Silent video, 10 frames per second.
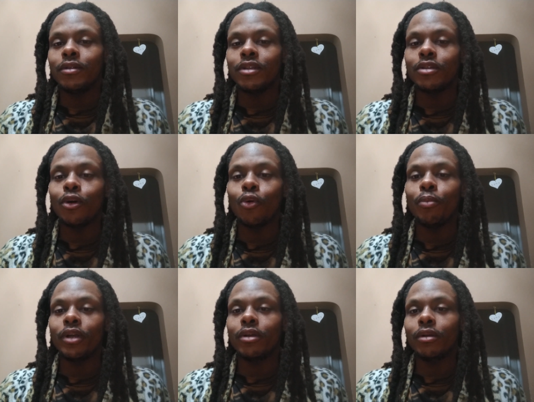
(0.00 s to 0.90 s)
this whole
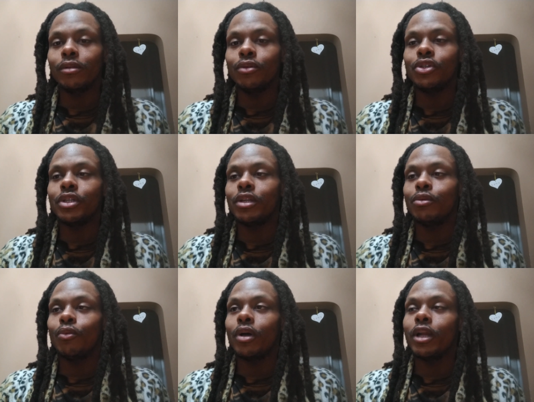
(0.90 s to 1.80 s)
big conclusion
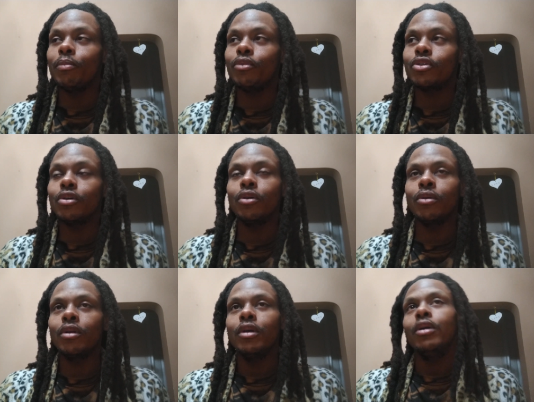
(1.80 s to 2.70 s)
into one
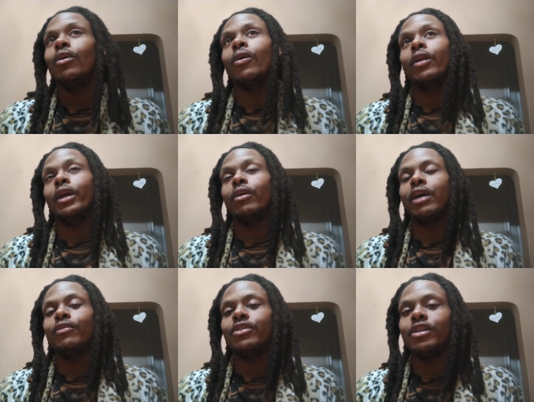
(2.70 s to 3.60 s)
episode, or are they gonna
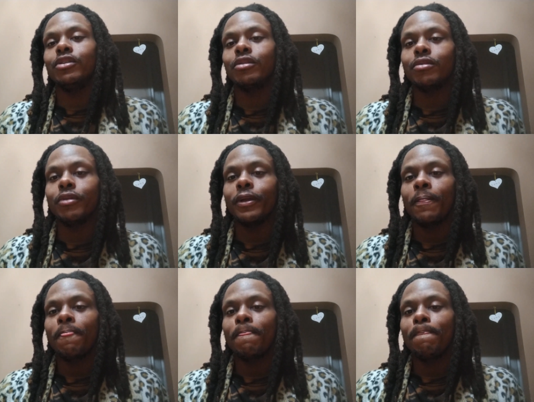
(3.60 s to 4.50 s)
have a season three?